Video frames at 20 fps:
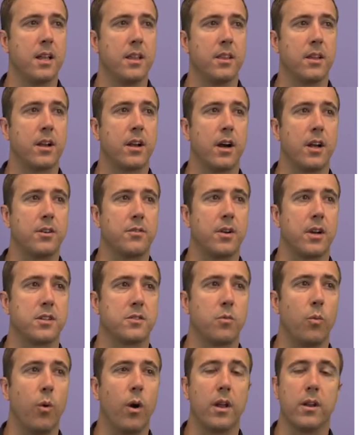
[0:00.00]
The
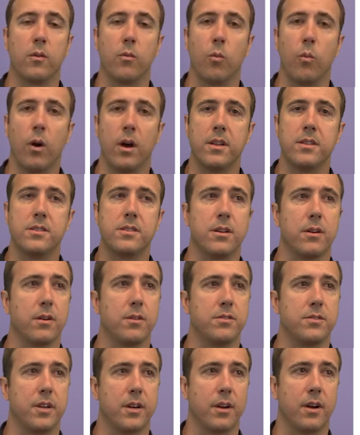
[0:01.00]
contrast 1, 1,
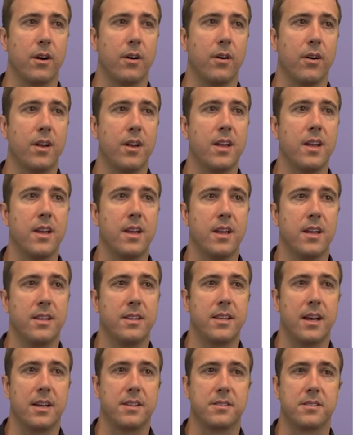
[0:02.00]
0, 0
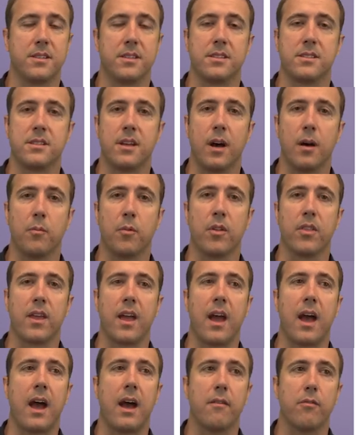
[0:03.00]
tests the sum or the
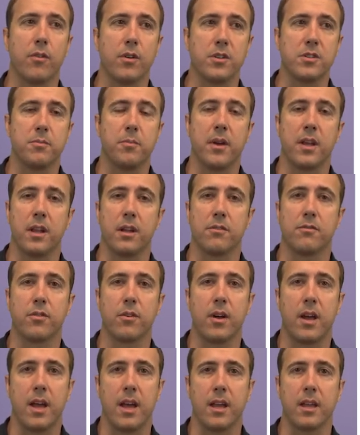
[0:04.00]
average beta
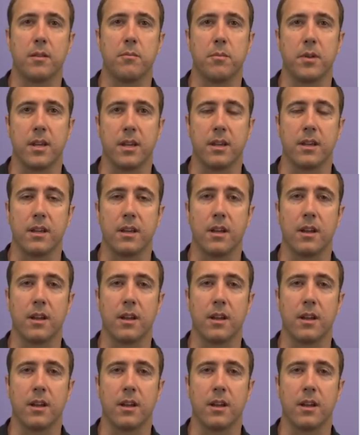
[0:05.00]
for A and B.